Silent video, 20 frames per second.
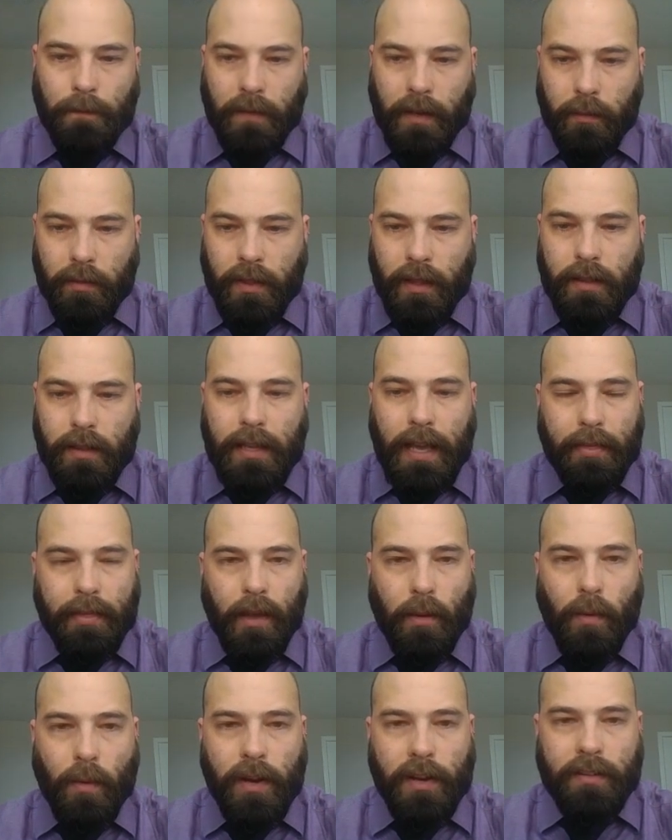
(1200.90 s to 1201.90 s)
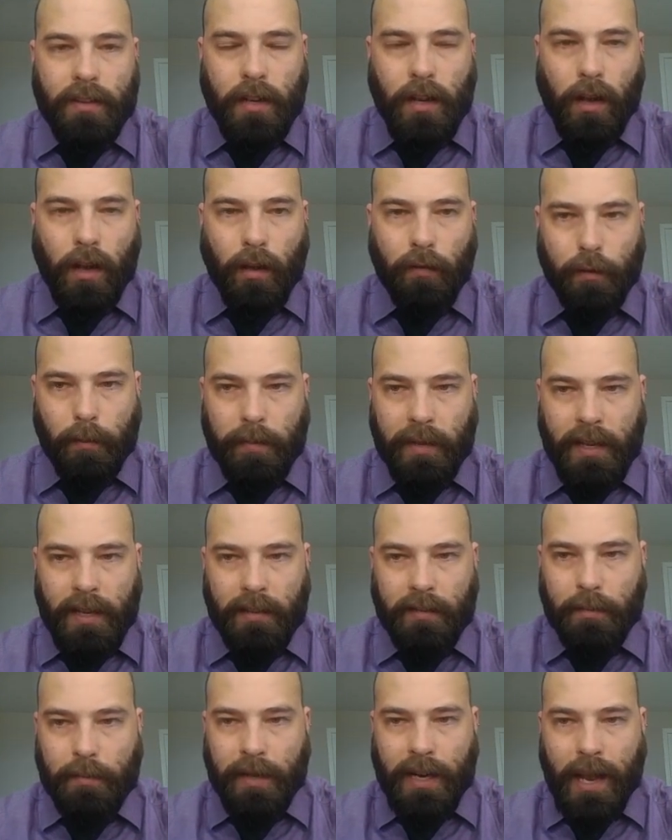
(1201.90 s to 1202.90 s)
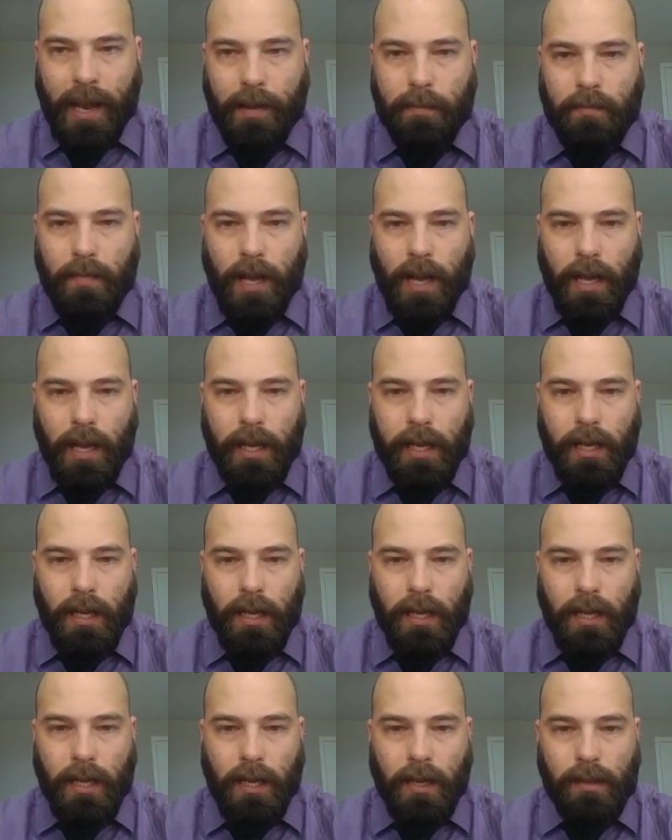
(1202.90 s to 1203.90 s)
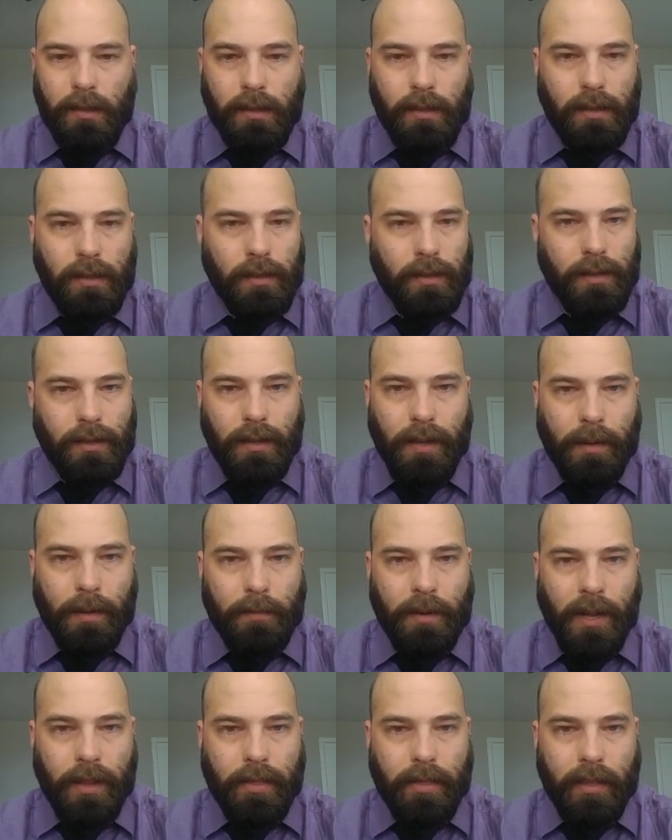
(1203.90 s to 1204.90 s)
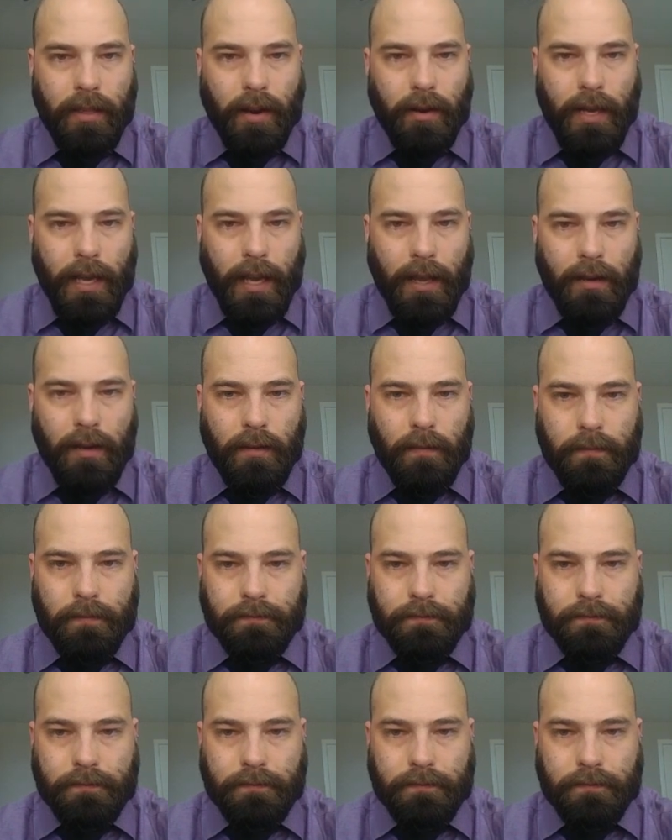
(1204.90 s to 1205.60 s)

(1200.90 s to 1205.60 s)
And yeah, they want us to call for peace, but I'm not there yet.